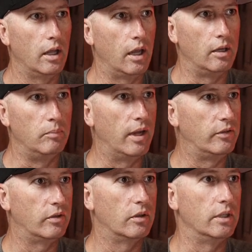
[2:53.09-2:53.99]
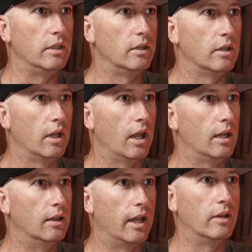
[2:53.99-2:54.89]
basically
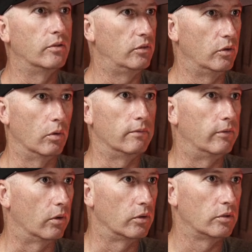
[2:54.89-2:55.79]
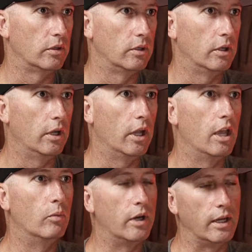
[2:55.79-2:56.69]
a land steward first.
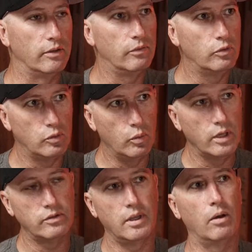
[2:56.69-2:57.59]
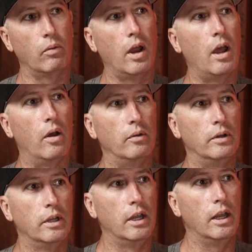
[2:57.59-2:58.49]
And when I switched that around
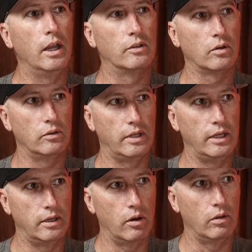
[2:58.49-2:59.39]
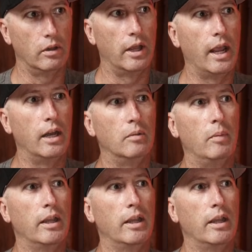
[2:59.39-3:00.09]
and started taking care of the land and